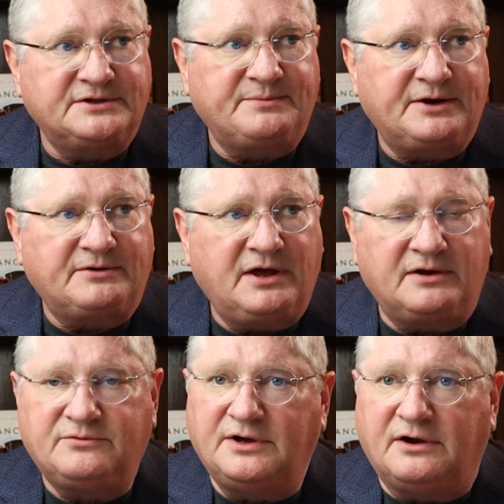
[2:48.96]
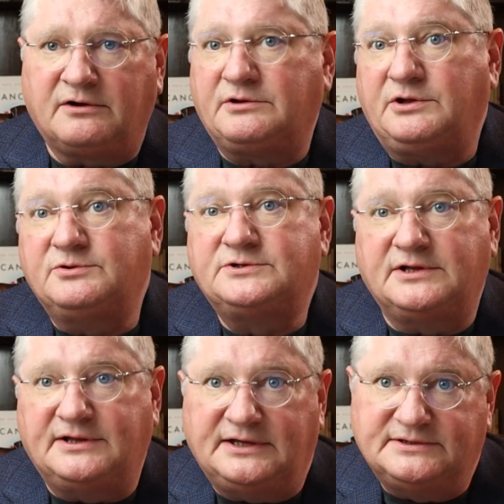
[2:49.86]
So the mitochondria aren't used
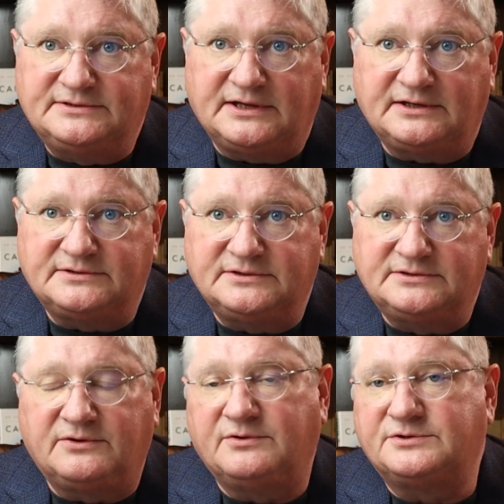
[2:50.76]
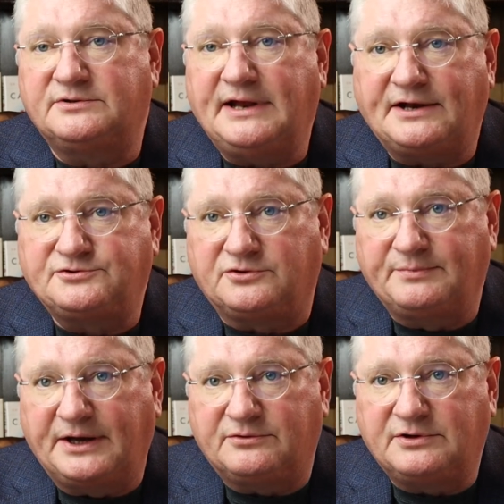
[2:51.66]
to these things. And so those are natural
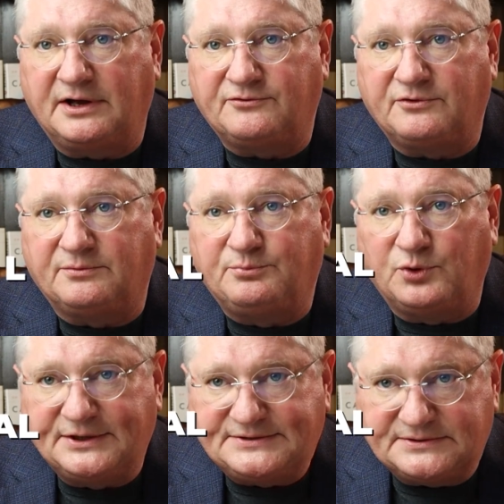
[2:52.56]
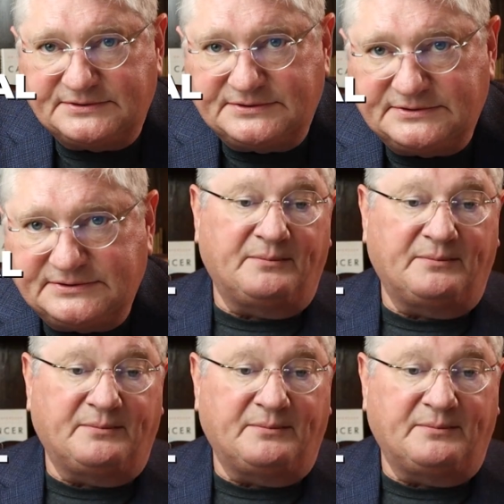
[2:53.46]
mitochondrial poisons.